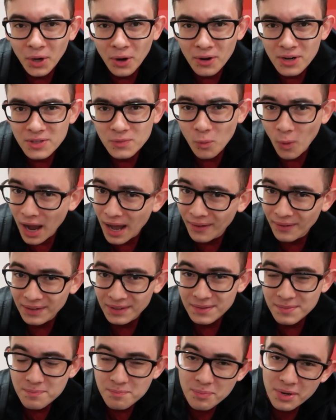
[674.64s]
heard it's wild.
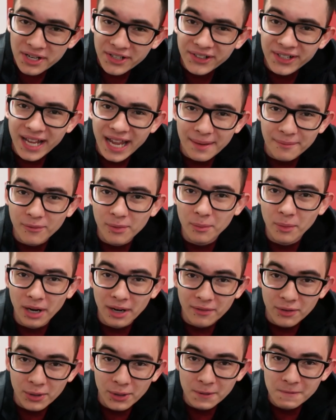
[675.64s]
It's a pretty good game from what
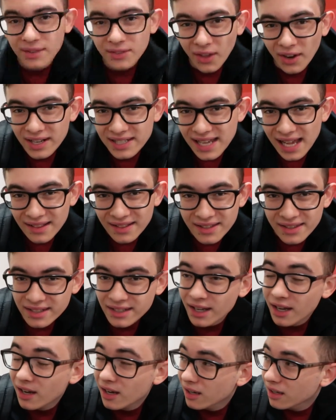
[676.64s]
I've heard. Not exactly
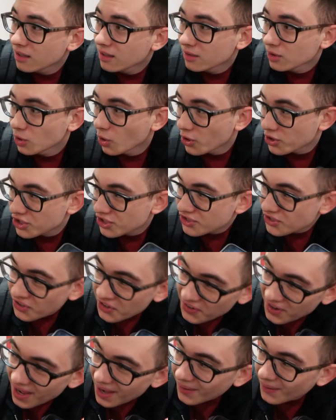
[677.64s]
the uh, largest
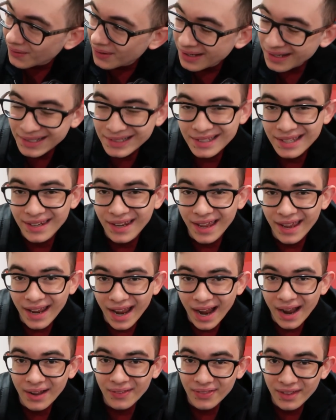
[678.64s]
turnout today
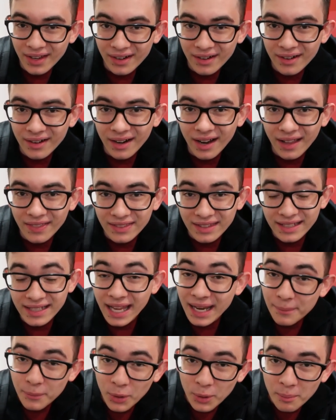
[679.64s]
out there at the
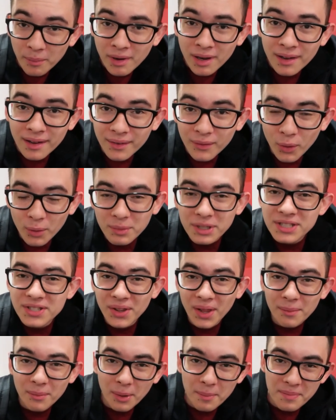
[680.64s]
game room. Normally it's a
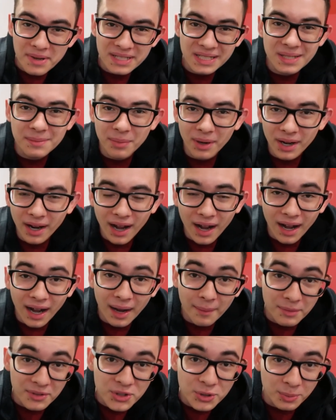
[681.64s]
lot more busy, but uh,
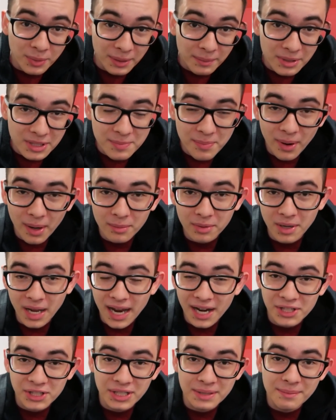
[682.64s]
I'm assuming it's probably
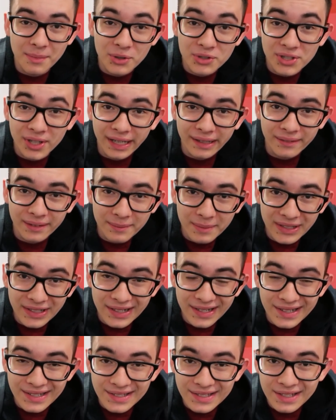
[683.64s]
actually most likely
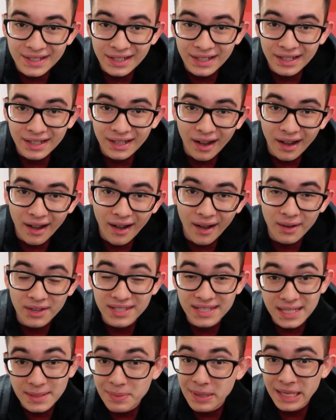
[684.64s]
because uh,
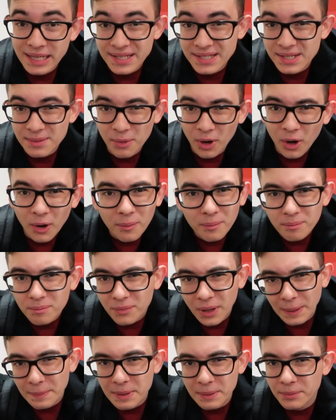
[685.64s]
sneak peek is tomorrow. A
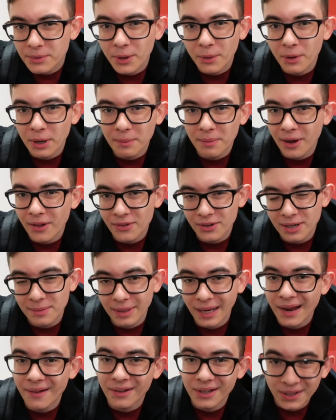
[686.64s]
lot of people don't want to bother
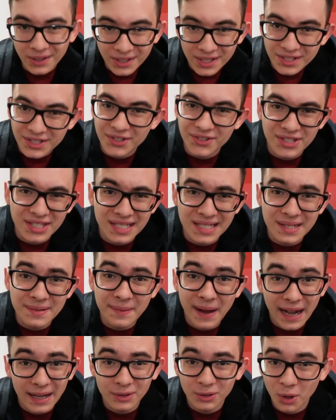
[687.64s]
coming out here because they'll see
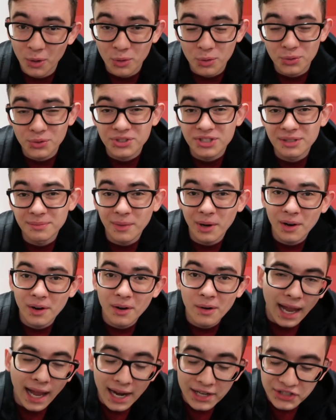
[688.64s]
them at locals
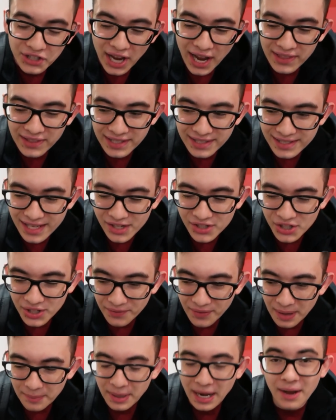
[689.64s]
tomorrow. I actually had the intention
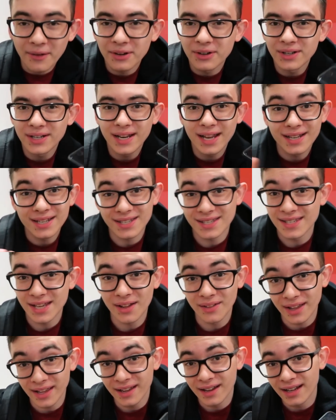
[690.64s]
of coming out here today to
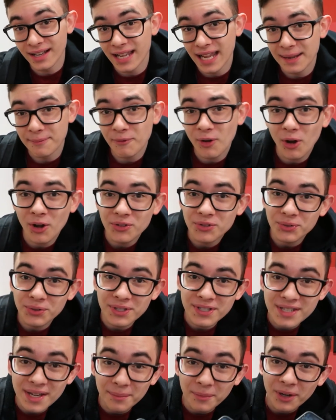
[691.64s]
sell a, a uh, game console
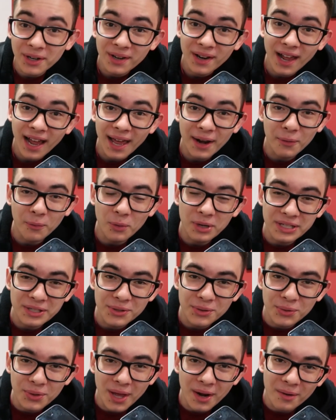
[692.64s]
to someone. I had a Wii
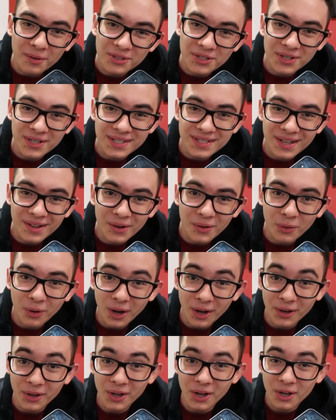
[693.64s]
U that I was going to sell
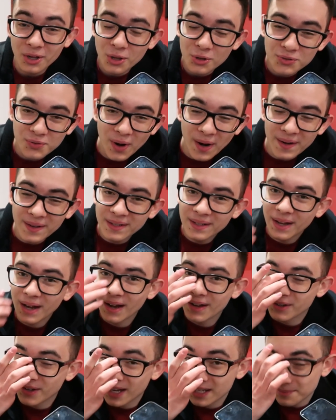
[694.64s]
a, a, close friend.
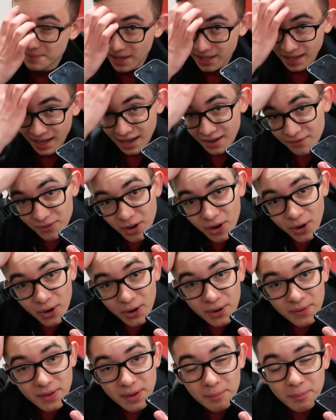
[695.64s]
Uh, you guys might have
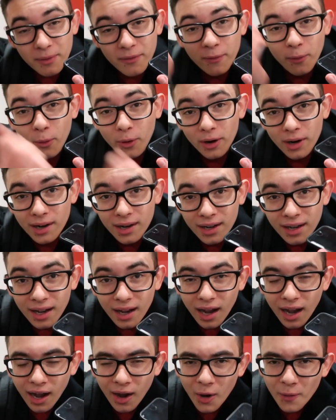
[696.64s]
heard of him before.
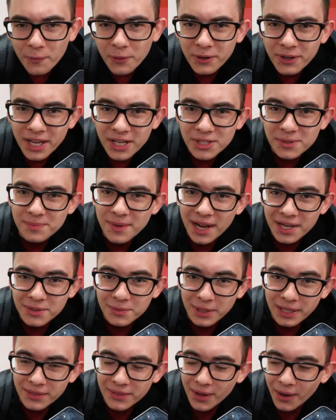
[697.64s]
Uh, hopefully, we'll catch him
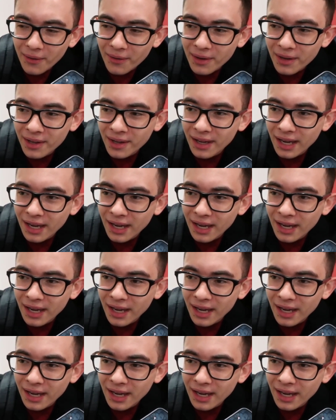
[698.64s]
next week though.